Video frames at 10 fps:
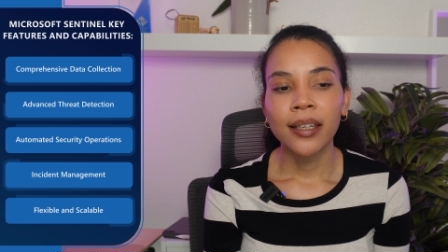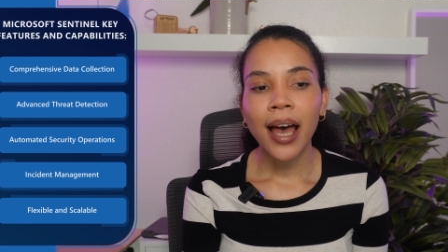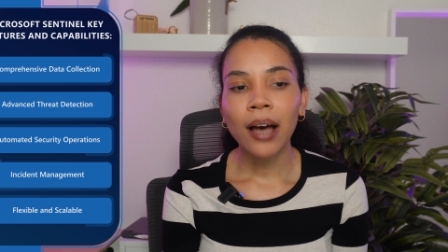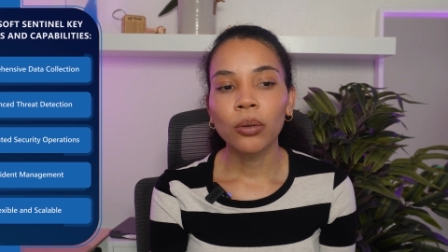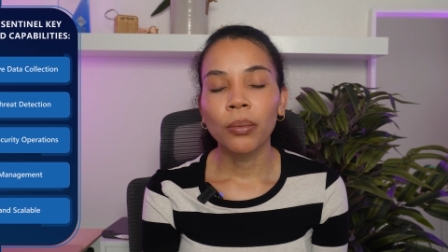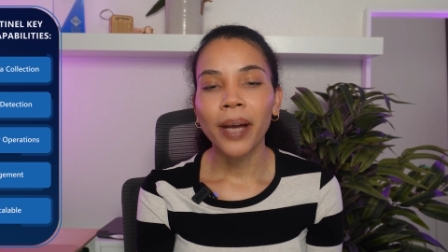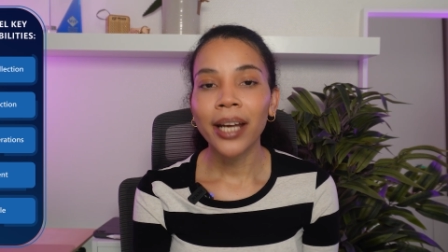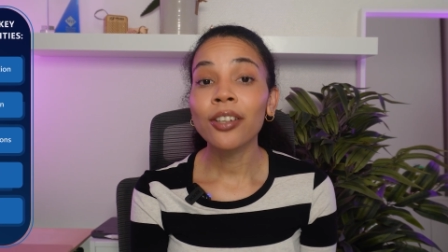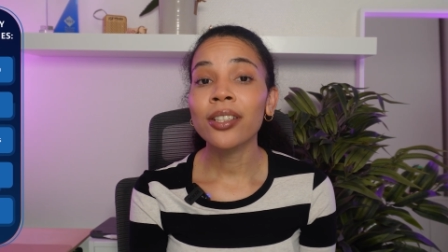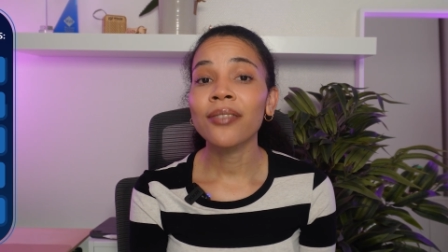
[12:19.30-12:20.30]
Now,
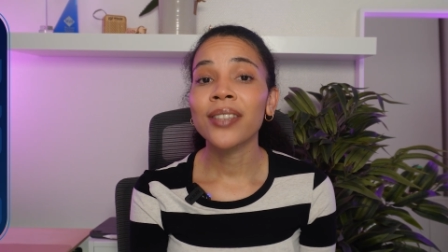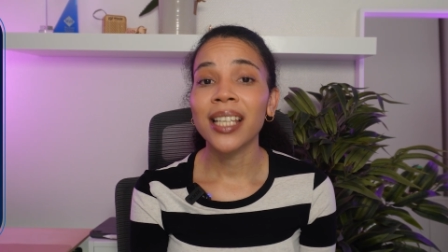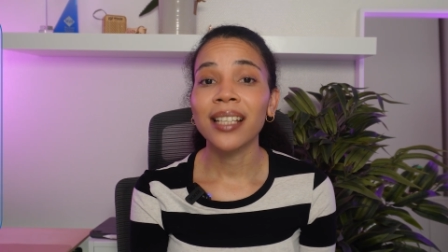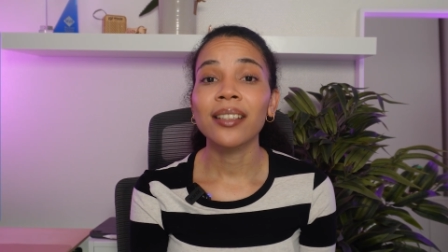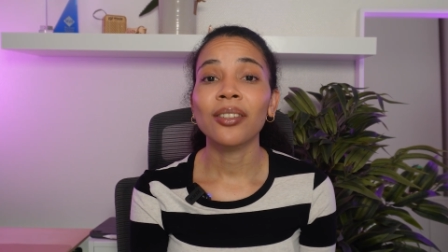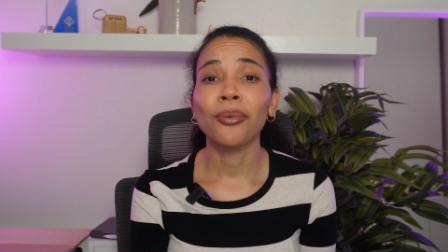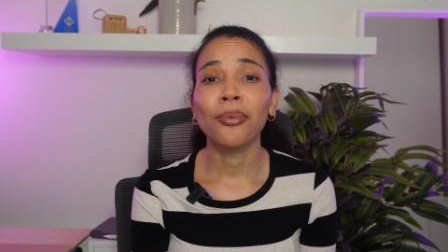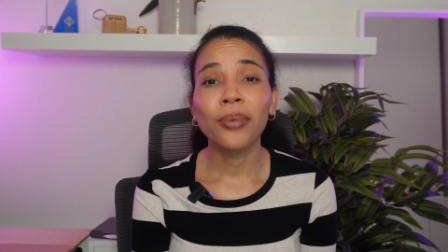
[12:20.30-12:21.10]
Microsoft Sentinel